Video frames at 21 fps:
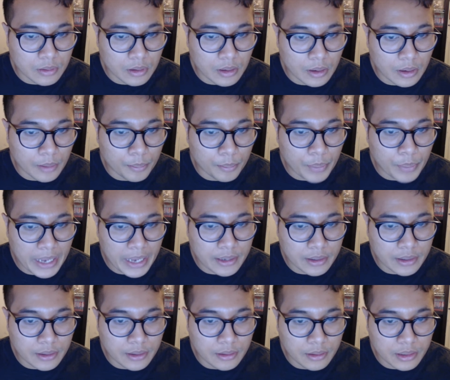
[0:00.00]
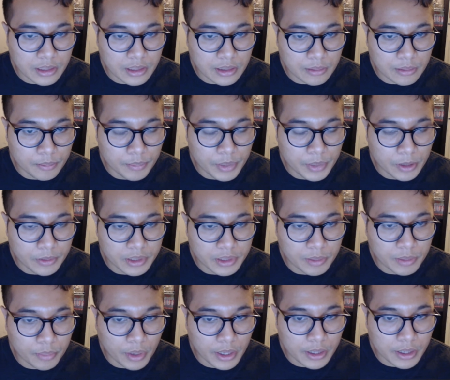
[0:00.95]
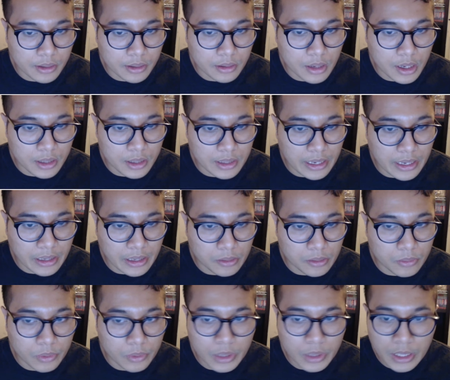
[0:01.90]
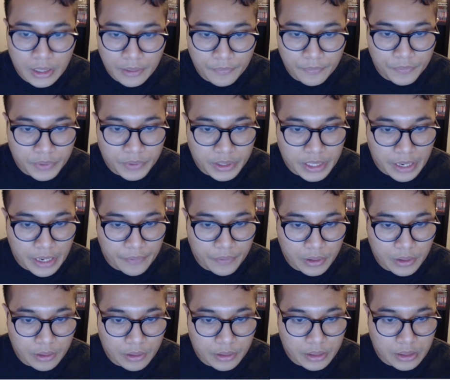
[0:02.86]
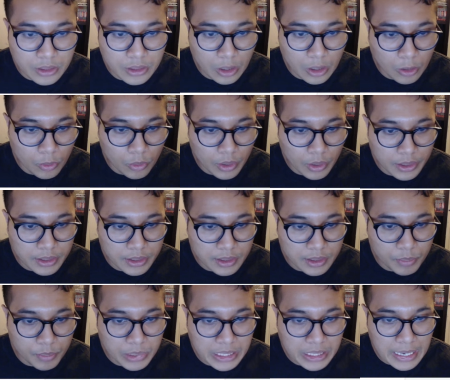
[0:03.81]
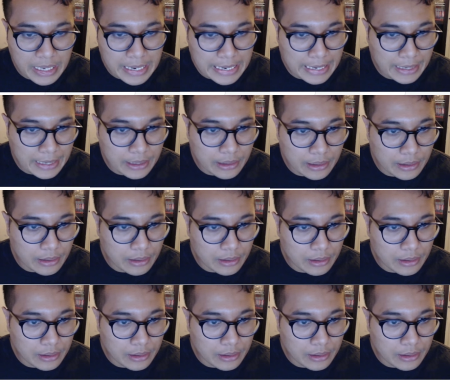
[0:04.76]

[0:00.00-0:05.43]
abandoned looking building parking lot that you definitely don't want to be at night.